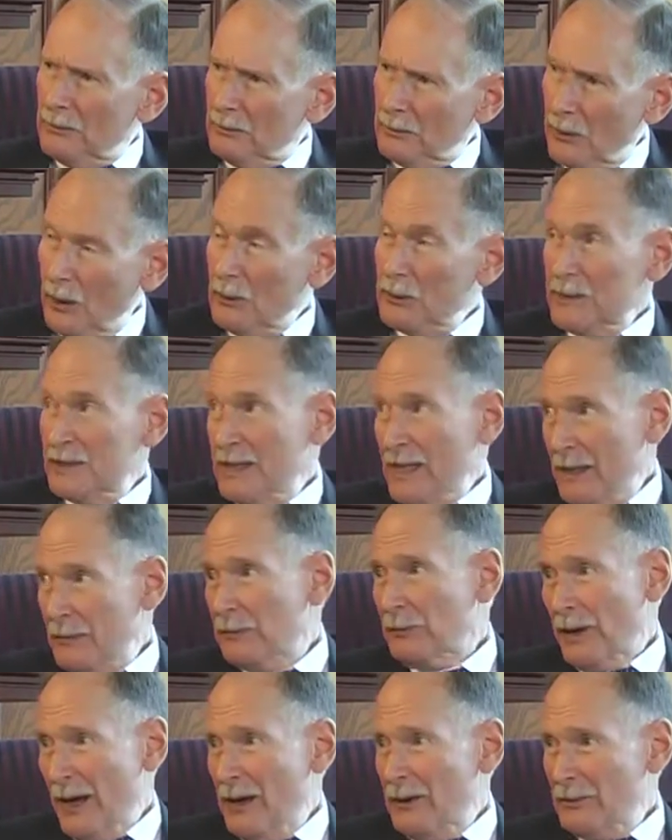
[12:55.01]
what was then
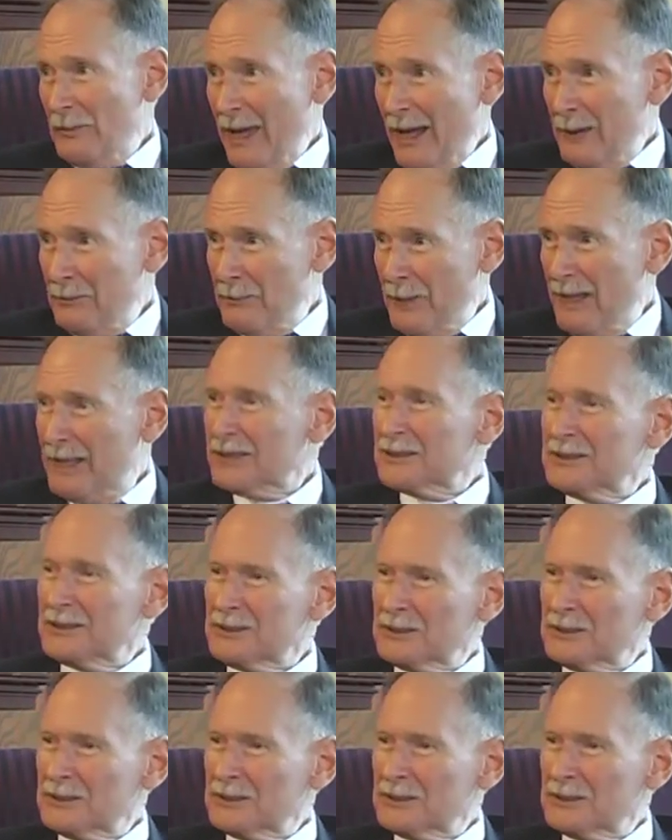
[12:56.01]
Brown Medical